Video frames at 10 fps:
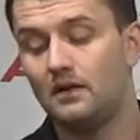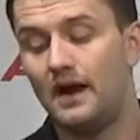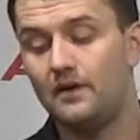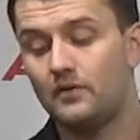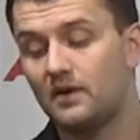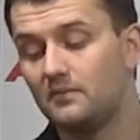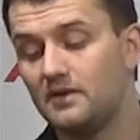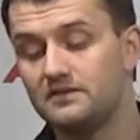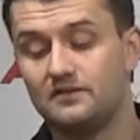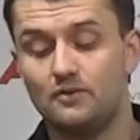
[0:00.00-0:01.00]
I
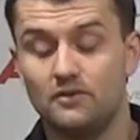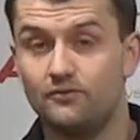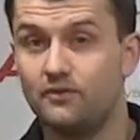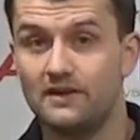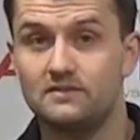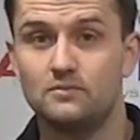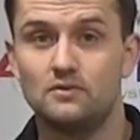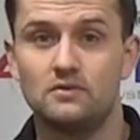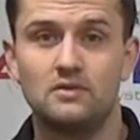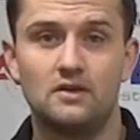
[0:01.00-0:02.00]
recommend just going with a
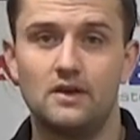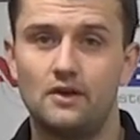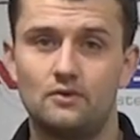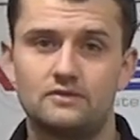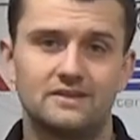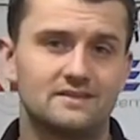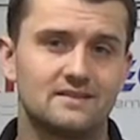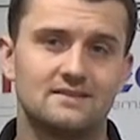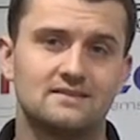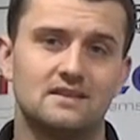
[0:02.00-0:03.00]
flexible hose. It's
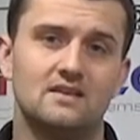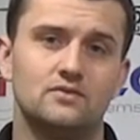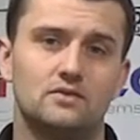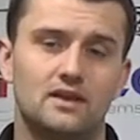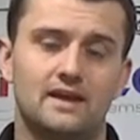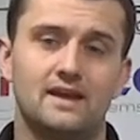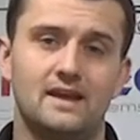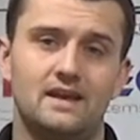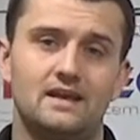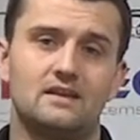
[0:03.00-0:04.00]
going to save you a lot of
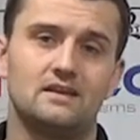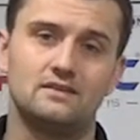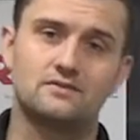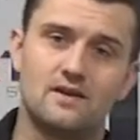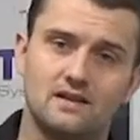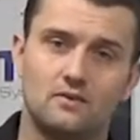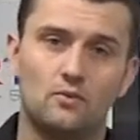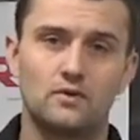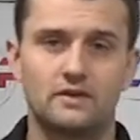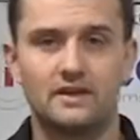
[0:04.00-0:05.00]
headache in trying to
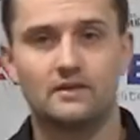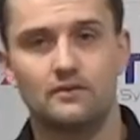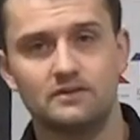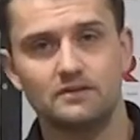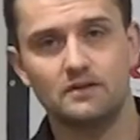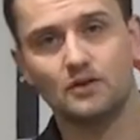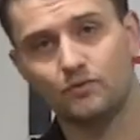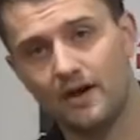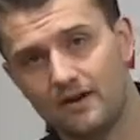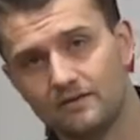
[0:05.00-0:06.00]
work that grease gun
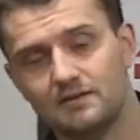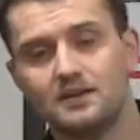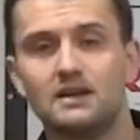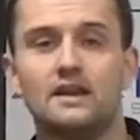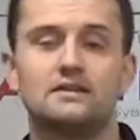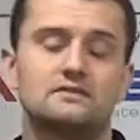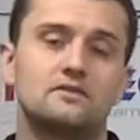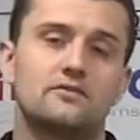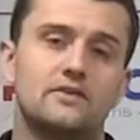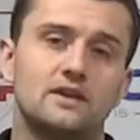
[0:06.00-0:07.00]
around to get at a
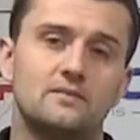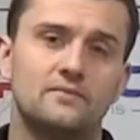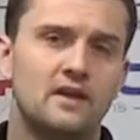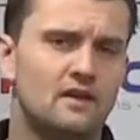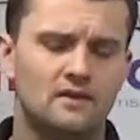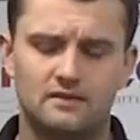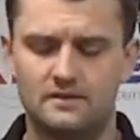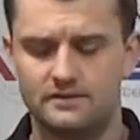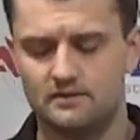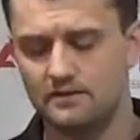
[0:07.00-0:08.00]
zerk fitting.
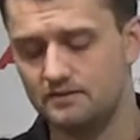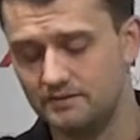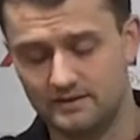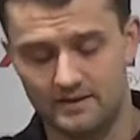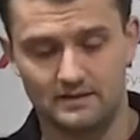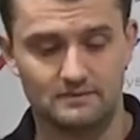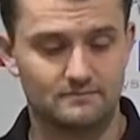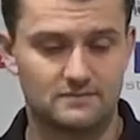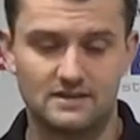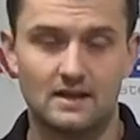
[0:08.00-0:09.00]
This you can just kind of
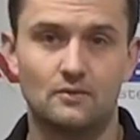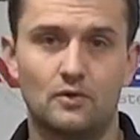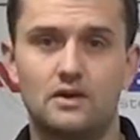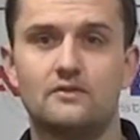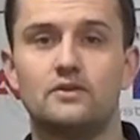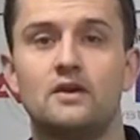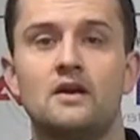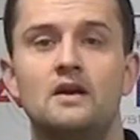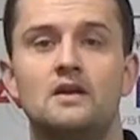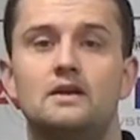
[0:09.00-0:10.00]
set it wherever.
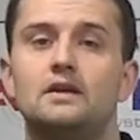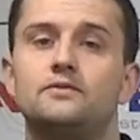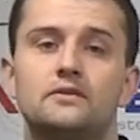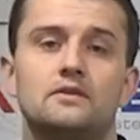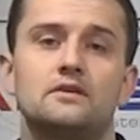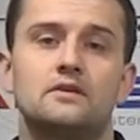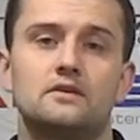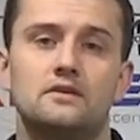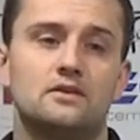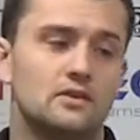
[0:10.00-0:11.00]
If you're,
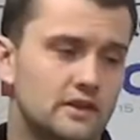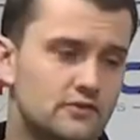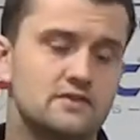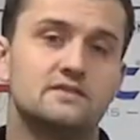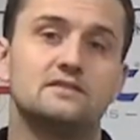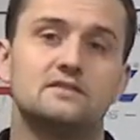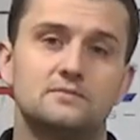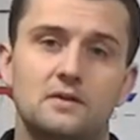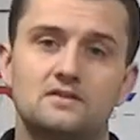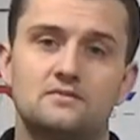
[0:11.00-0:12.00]
you know, like greasing
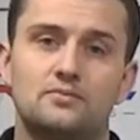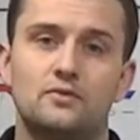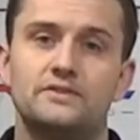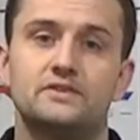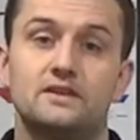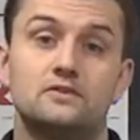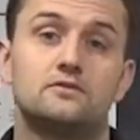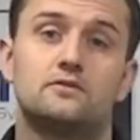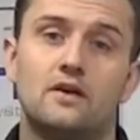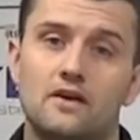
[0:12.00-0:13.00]
suspension points on your
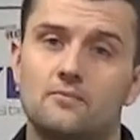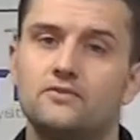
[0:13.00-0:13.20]
truck,